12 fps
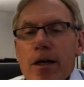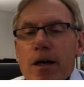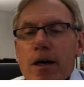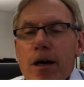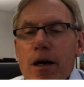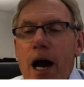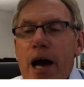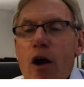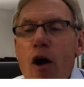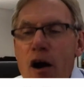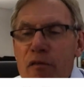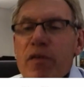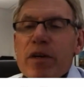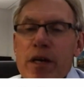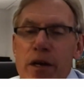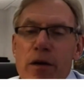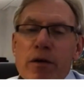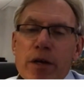I often
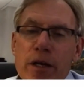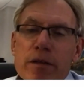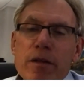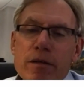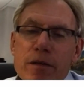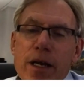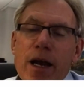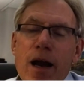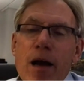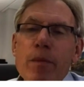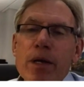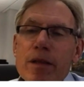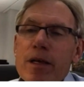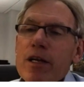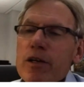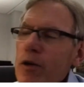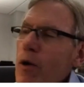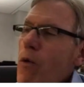hear the comment that,
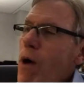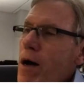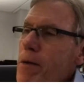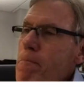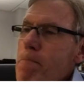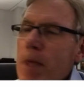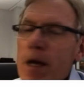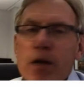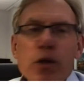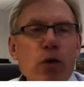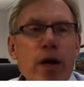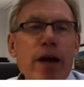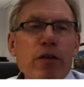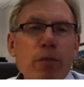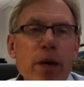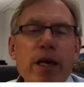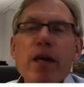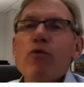you know what, you guys
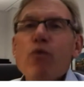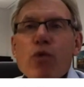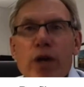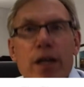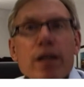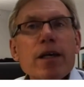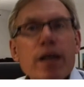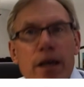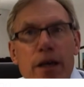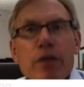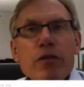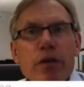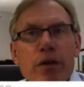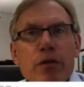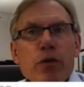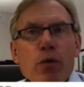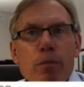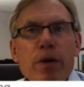make it really easy to
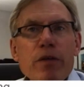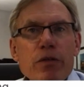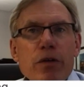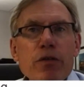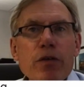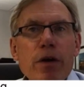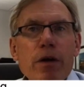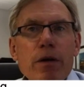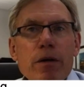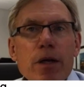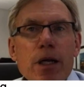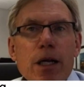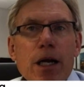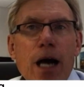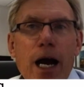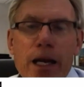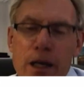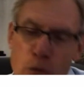do business here.
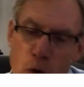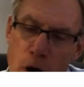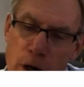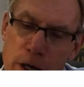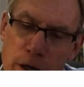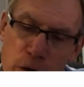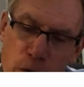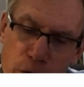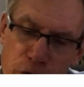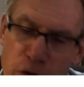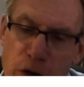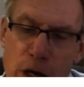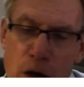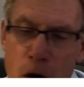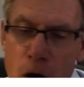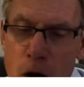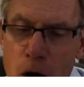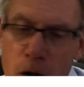I can walk into a city
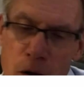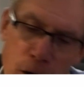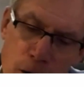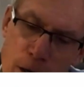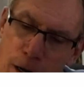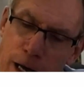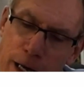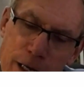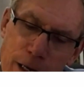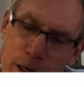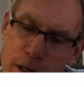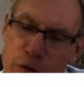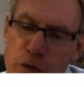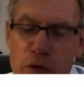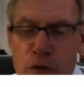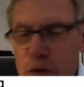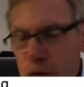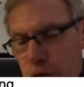hall, I can get
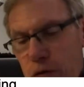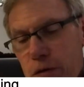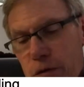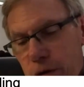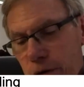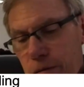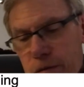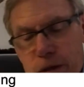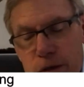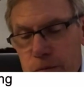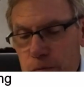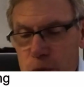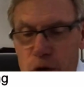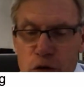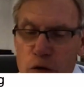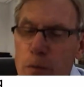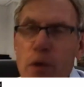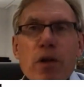introduced to the
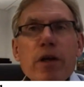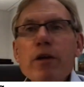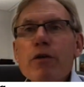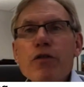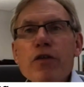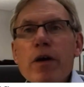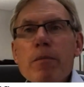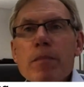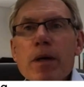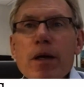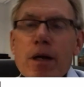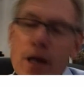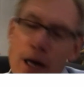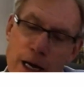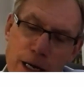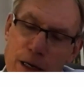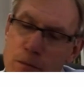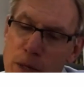municipal leadership,
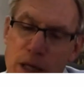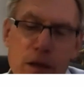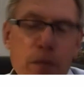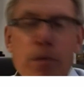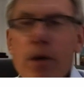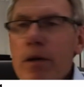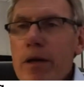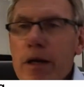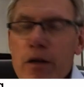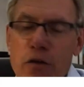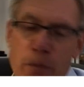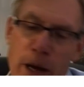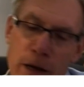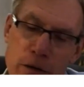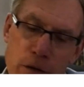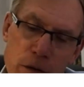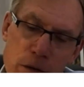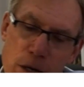I can meet the building
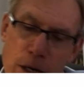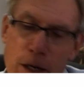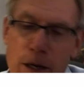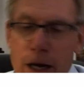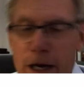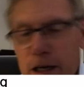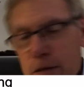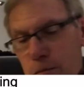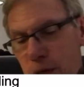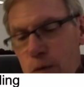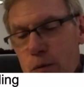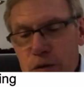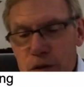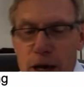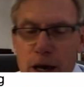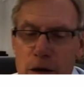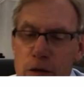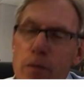inspector, I can meet with the
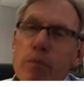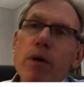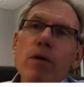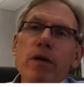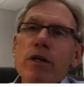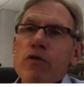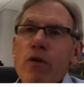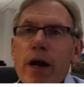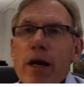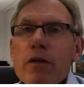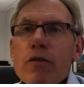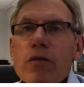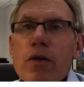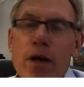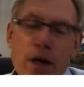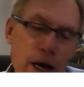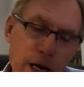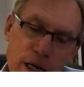head of the building trades,
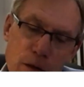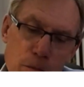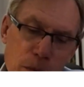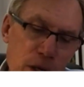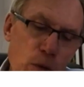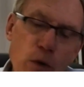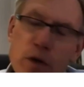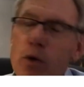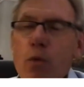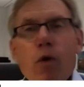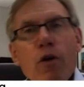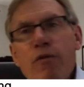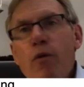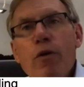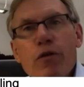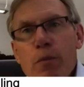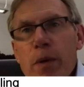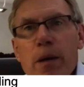I can meet with the
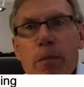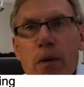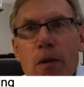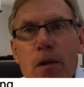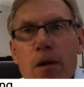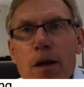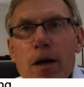workforce people,